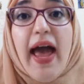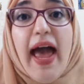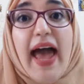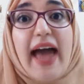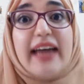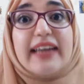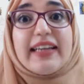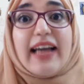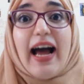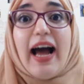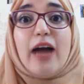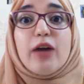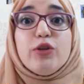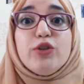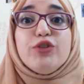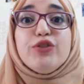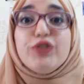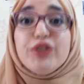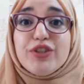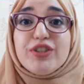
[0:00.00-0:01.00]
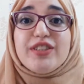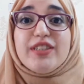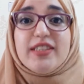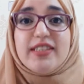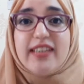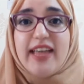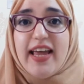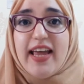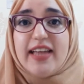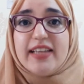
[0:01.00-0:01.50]
and I used to
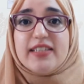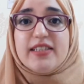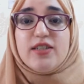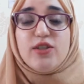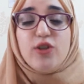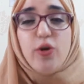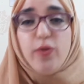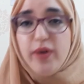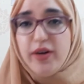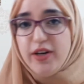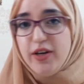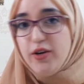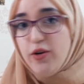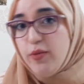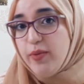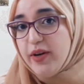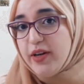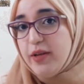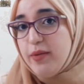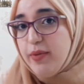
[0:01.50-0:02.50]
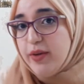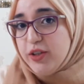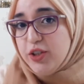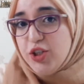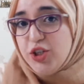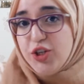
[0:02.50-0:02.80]
dance Nobody Nobody But